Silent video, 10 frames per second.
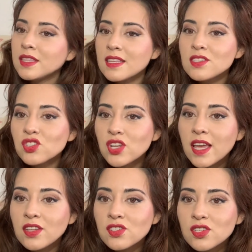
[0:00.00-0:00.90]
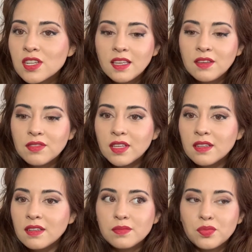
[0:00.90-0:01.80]
this changed
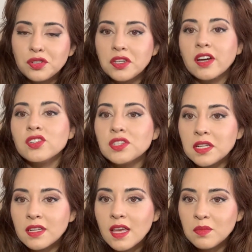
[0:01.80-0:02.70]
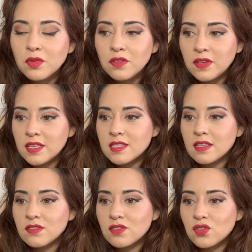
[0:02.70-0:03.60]
even production and movies
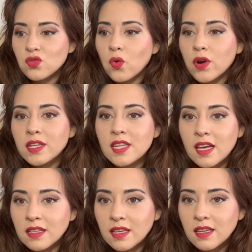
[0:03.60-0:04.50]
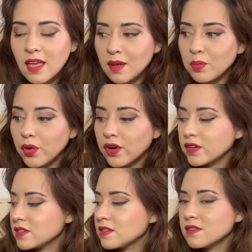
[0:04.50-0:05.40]
and storytelling and
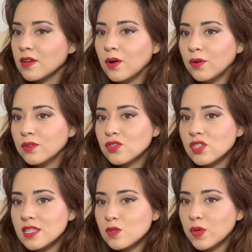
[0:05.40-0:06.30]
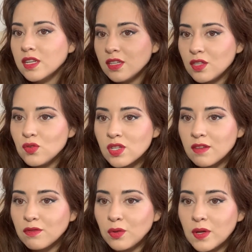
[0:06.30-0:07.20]
books. So she's been a huge
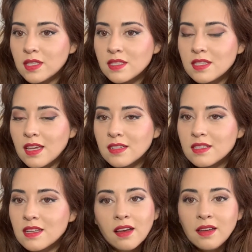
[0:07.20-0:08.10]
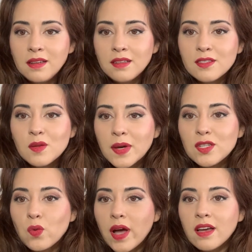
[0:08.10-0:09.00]
influence, and to my
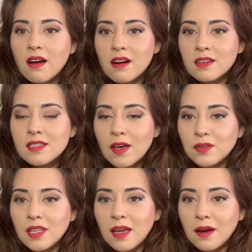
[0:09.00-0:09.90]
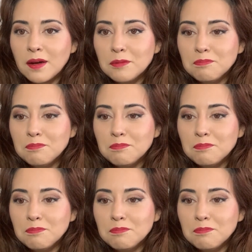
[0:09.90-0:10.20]
Twihards out there,